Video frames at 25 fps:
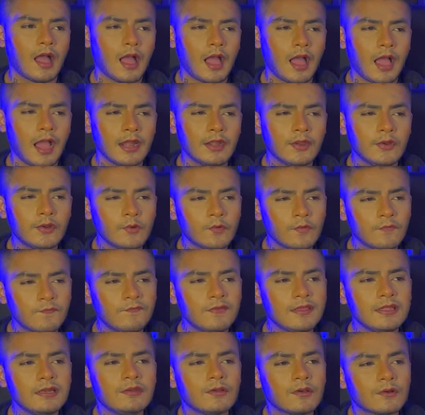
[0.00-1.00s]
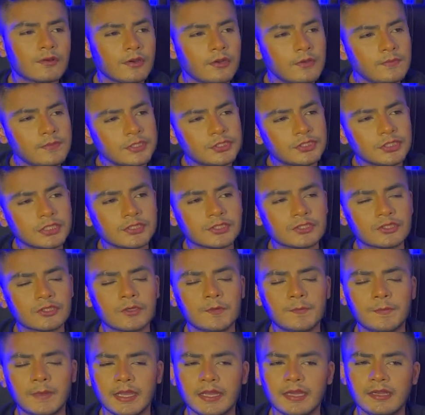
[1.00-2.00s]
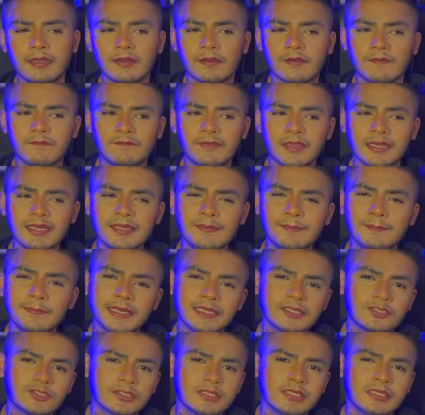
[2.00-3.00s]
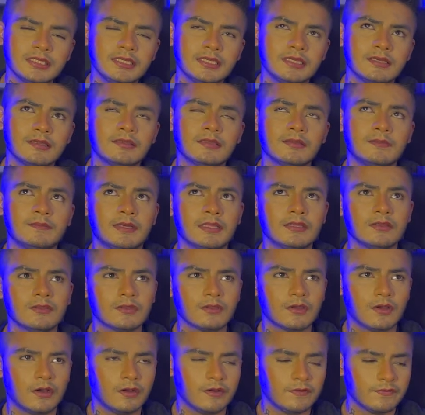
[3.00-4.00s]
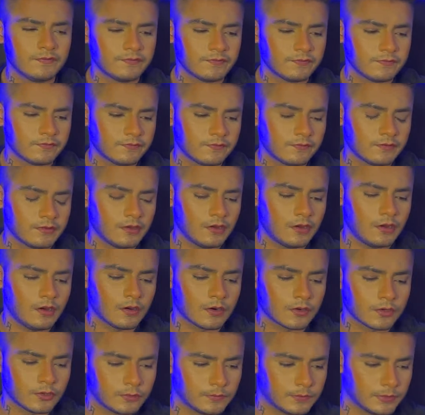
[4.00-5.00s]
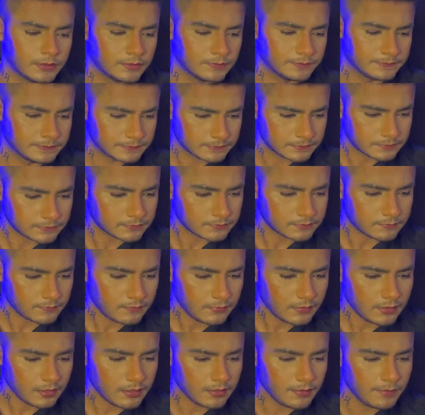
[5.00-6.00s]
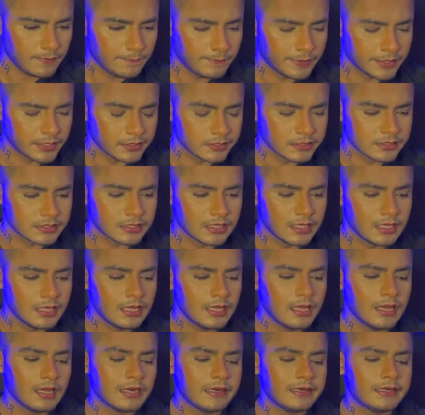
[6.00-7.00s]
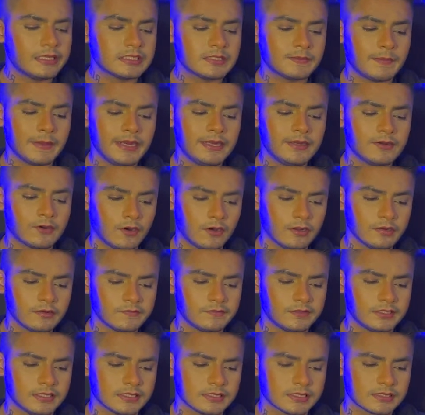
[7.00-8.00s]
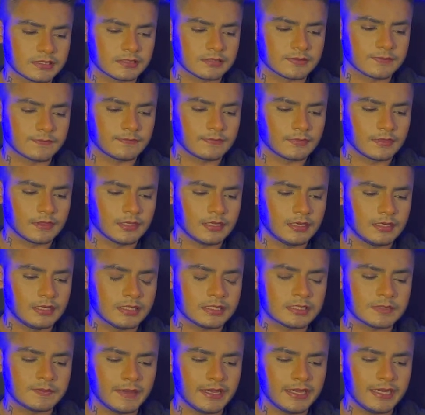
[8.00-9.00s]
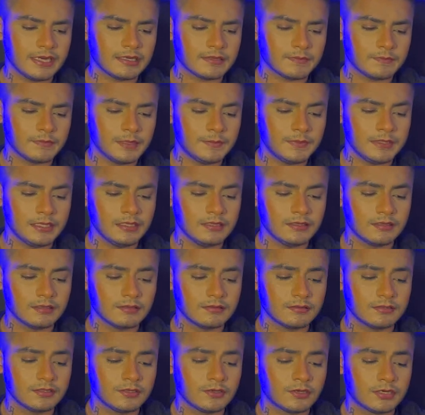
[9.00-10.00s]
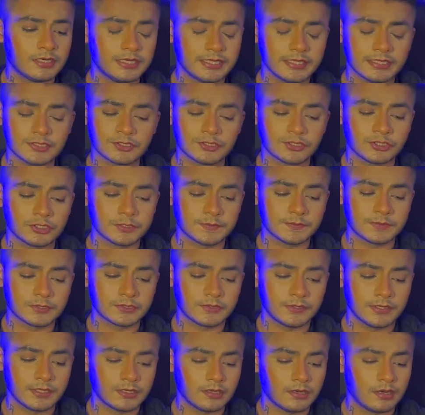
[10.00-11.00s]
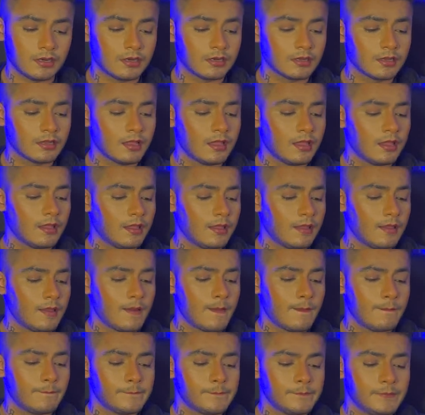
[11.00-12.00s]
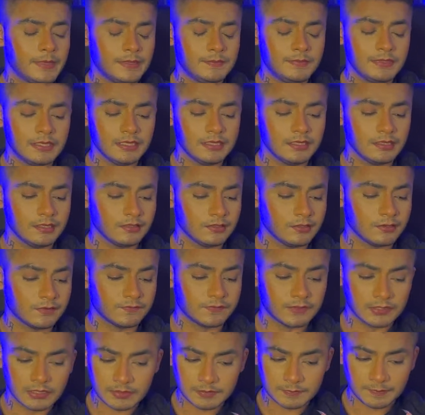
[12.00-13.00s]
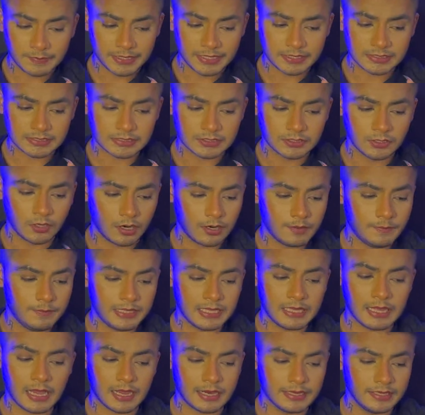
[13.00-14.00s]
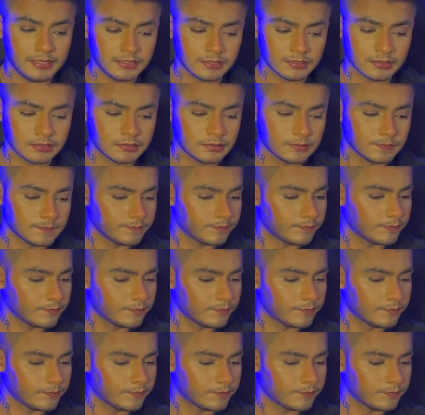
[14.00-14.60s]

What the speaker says: I do feel you're going to be changing your mind very majorly in the month of October. Because despite all of this, despite maybe your relationships going wrong, maybe your workplace not being ideal,